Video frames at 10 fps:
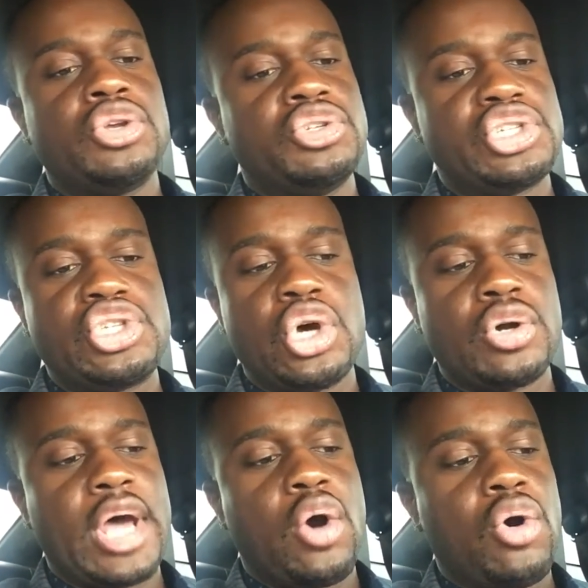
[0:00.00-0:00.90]
You just
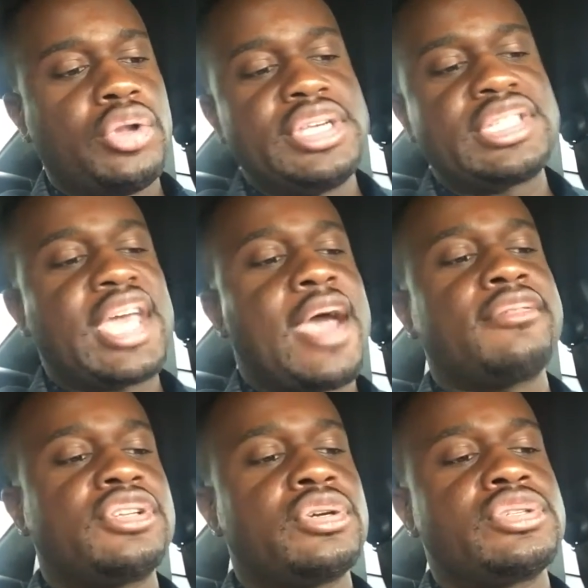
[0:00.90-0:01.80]
know that all these
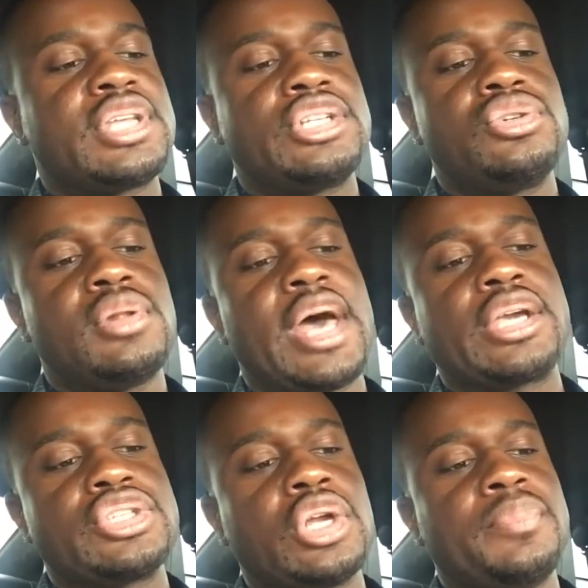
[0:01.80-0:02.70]
characters that you
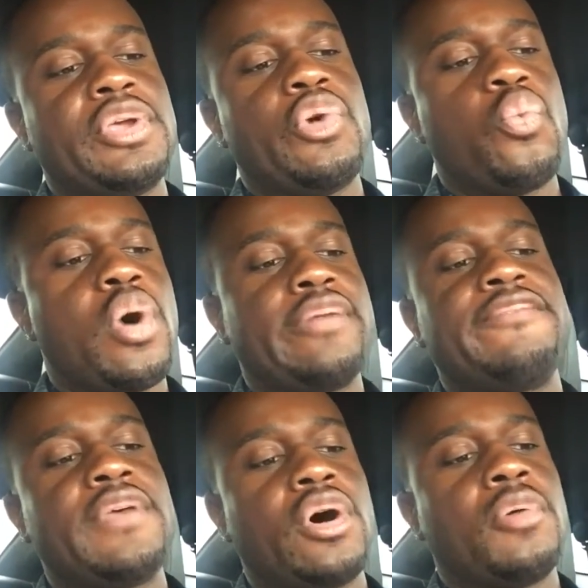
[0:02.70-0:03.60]
like is going to be in one
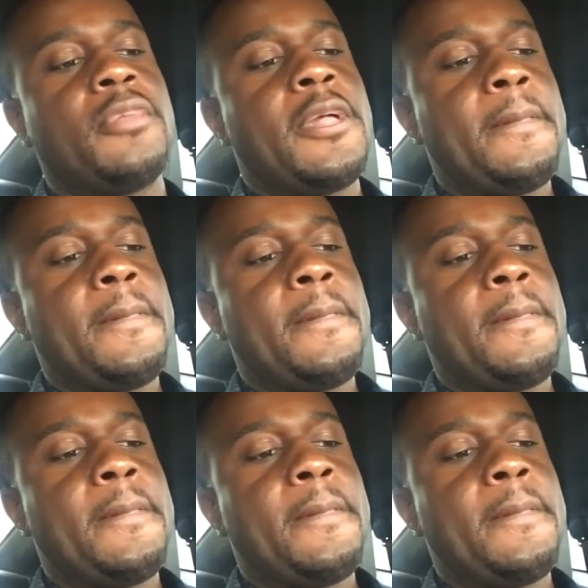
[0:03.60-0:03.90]
film.